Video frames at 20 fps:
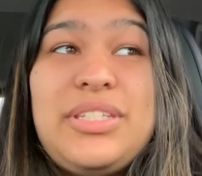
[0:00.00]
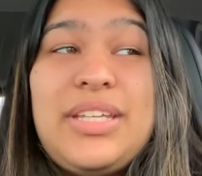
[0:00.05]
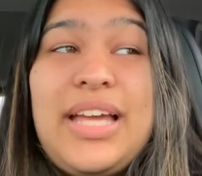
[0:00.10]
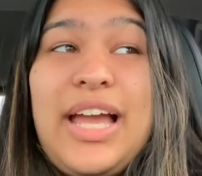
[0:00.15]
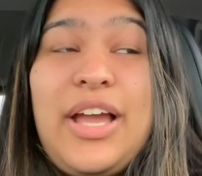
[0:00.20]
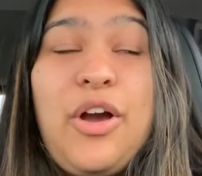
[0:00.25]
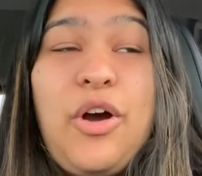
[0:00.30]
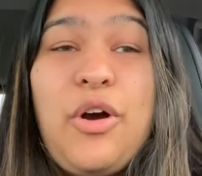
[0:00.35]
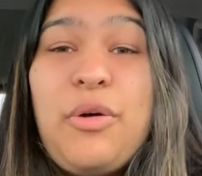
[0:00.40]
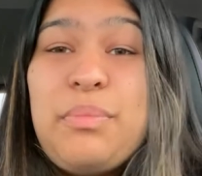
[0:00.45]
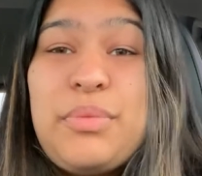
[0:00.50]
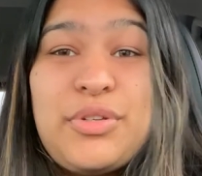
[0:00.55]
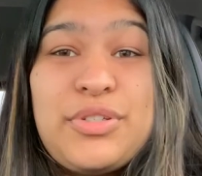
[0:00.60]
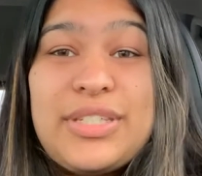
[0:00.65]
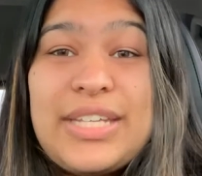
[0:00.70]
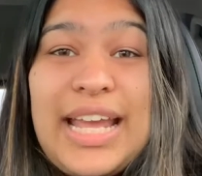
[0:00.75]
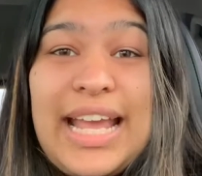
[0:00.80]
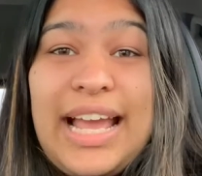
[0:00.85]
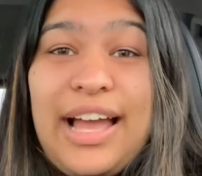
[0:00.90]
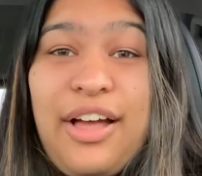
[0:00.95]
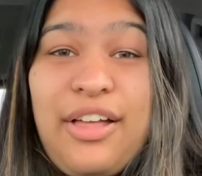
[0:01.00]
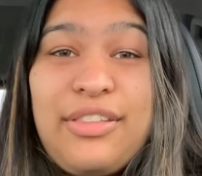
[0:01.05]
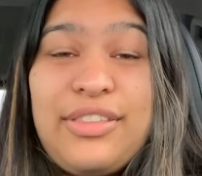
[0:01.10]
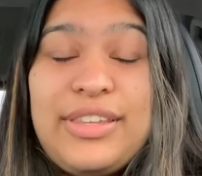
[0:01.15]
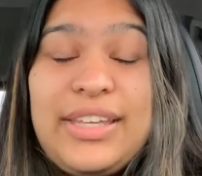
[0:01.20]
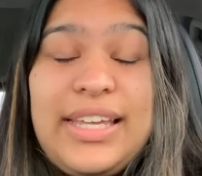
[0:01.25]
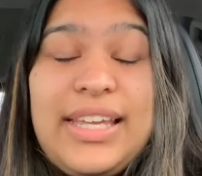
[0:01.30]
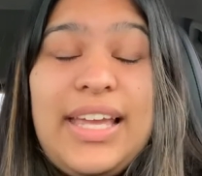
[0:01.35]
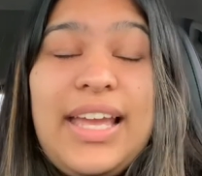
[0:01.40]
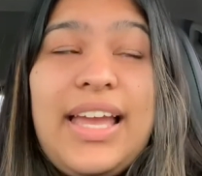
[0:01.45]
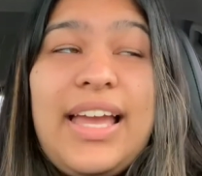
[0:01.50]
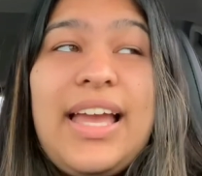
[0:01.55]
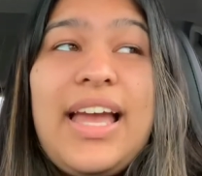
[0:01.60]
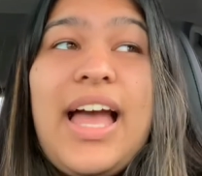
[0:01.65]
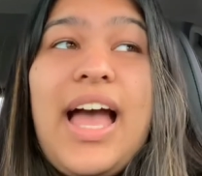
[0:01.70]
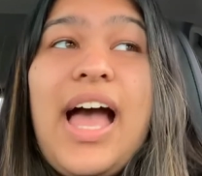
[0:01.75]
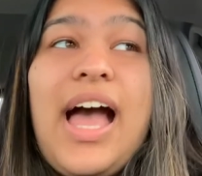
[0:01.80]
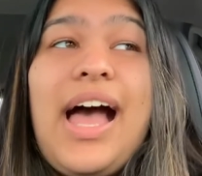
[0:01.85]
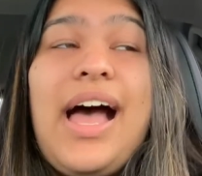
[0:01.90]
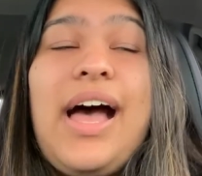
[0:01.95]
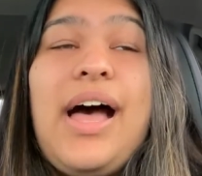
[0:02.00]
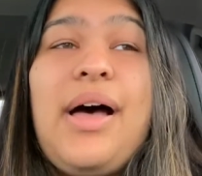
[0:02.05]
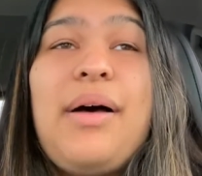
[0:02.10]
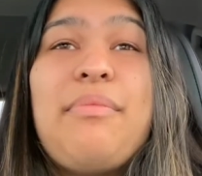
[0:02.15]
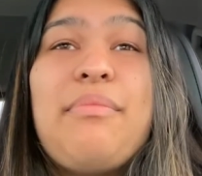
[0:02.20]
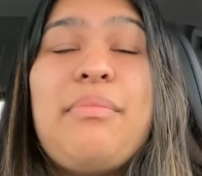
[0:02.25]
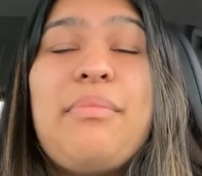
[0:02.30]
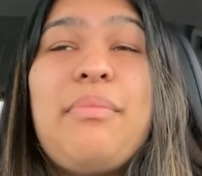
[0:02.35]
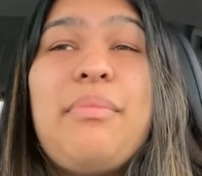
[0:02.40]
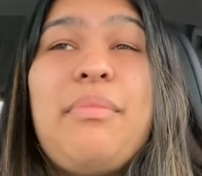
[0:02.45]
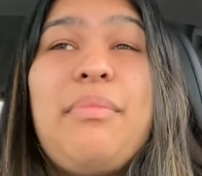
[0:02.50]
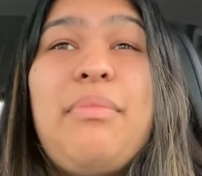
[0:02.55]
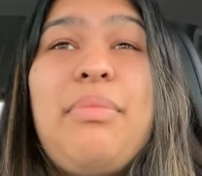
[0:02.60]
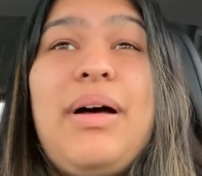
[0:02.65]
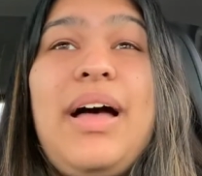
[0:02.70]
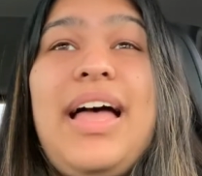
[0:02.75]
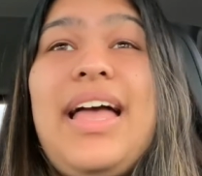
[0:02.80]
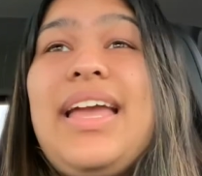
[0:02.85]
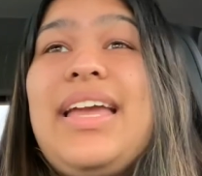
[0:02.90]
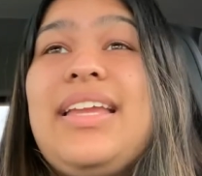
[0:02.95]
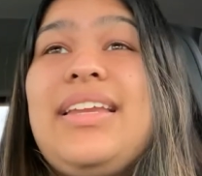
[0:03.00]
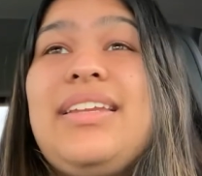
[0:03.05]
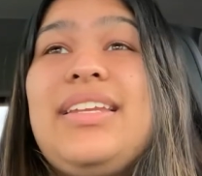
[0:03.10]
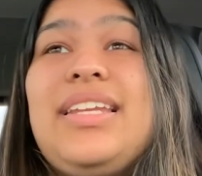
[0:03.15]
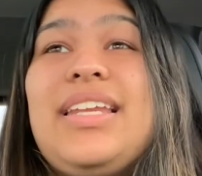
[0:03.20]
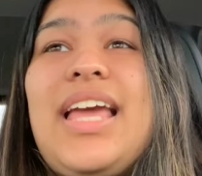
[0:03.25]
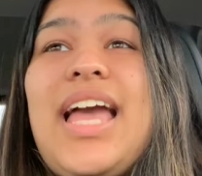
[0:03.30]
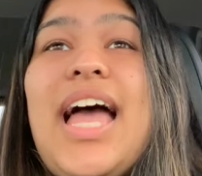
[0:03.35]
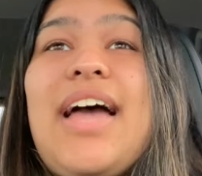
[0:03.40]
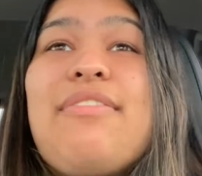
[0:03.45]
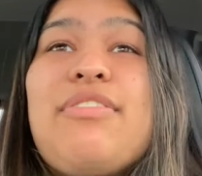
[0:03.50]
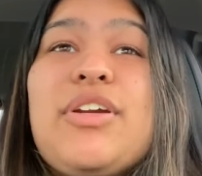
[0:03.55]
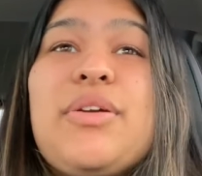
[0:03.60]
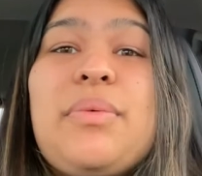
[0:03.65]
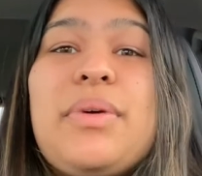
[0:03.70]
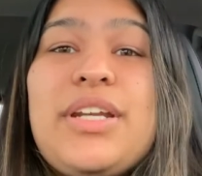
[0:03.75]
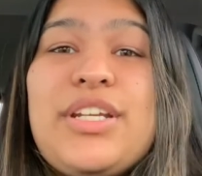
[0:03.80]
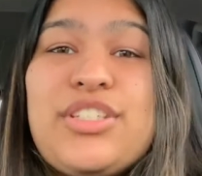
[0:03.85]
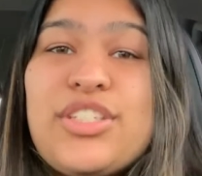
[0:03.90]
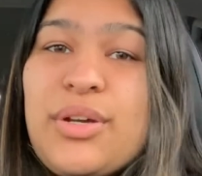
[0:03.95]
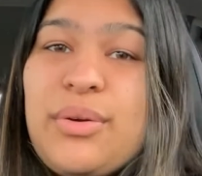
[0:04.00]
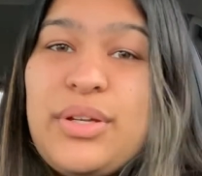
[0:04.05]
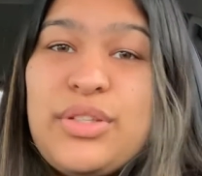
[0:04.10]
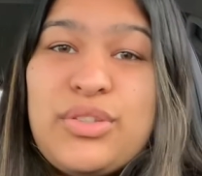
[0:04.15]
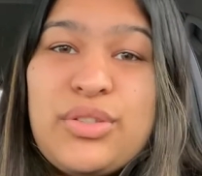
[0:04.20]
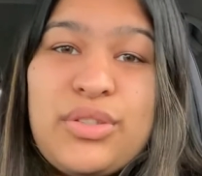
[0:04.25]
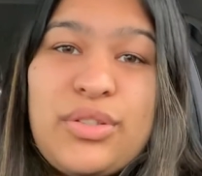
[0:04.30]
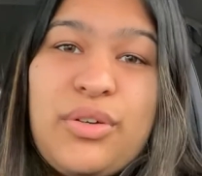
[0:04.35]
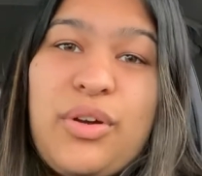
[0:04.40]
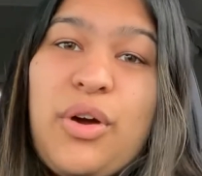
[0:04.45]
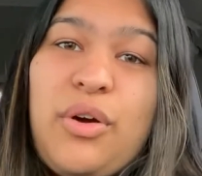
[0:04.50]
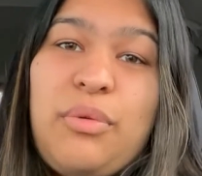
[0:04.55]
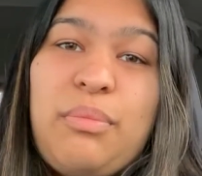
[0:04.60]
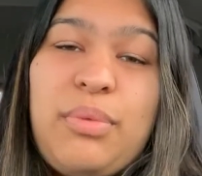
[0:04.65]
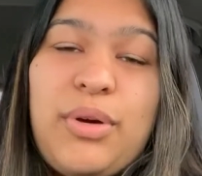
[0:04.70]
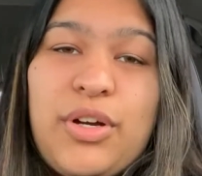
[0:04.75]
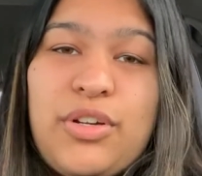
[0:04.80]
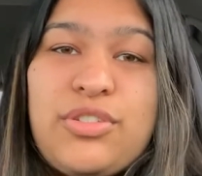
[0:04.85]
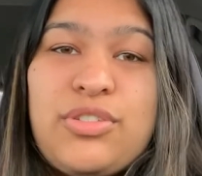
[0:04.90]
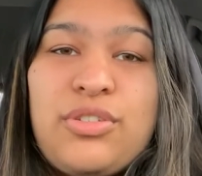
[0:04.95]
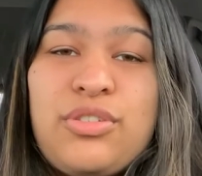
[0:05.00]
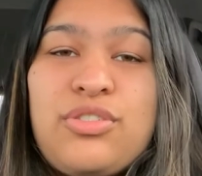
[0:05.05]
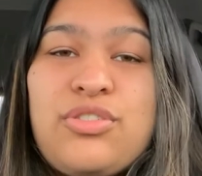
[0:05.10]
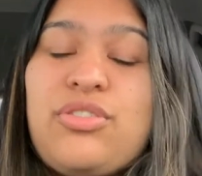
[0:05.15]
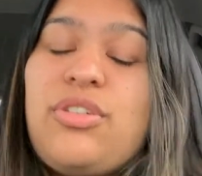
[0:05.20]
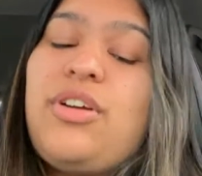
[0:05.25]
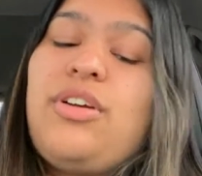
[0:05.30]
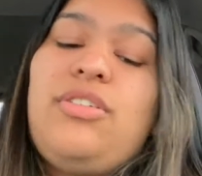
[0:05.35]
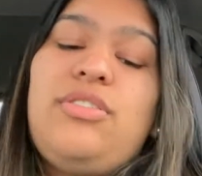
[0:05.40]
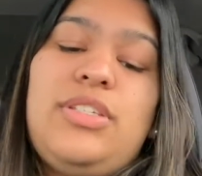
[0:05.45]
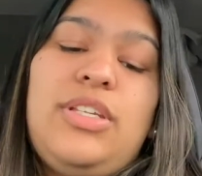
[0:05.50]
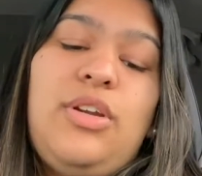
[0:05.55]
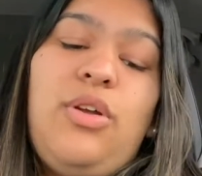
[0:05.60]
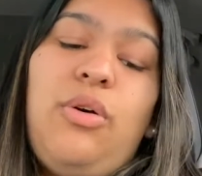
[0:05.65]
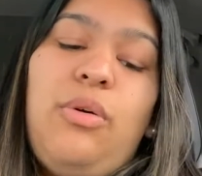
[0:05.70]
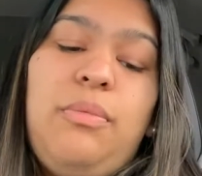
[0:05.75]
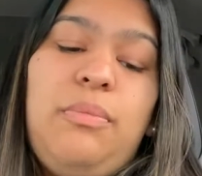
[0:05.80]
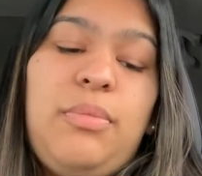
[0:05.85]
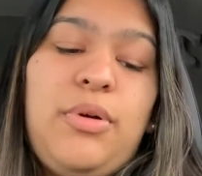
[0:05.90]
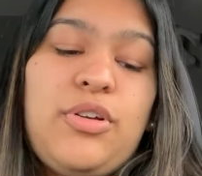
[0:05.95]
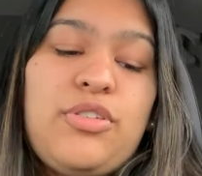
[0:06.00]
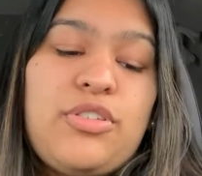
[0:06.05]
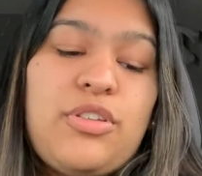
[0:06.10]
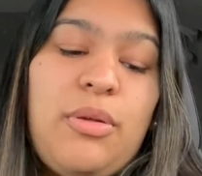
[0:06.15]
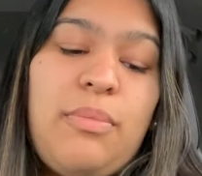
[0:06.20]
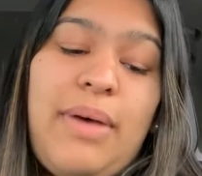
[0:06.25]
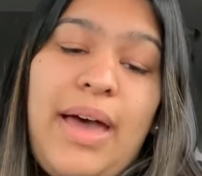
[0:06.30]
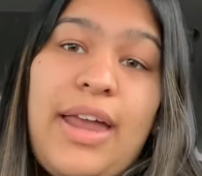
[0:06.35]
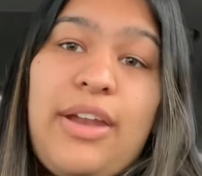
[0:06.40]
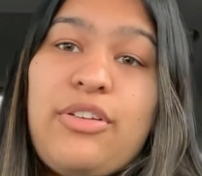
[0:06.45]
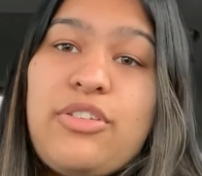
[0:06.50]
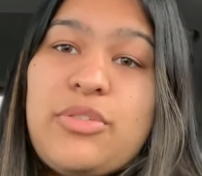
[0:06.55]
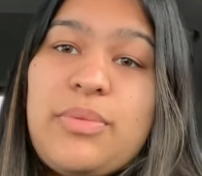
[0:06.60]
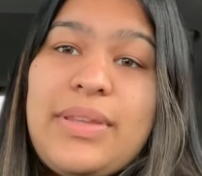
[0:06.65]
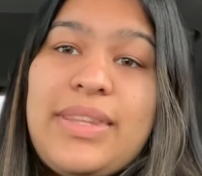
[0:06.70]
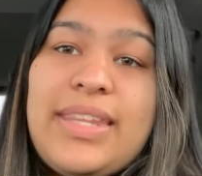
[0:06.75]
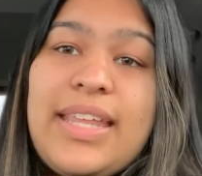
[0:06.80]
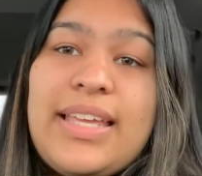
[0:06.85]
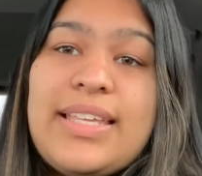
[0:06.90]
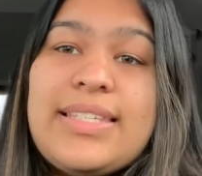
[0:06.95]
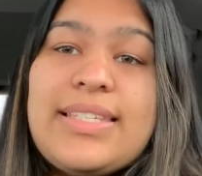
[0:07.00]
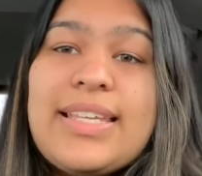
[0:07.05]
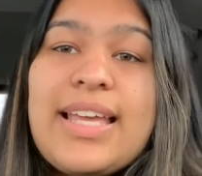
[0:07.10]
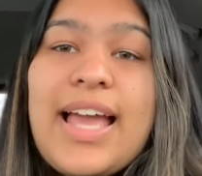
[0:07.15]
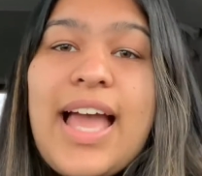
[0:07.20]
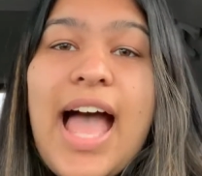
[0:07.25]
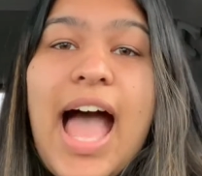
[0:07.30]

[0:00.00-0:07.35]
I hope you're staying healthy. But everyone is going through their own personal struggles and own personal battles with this,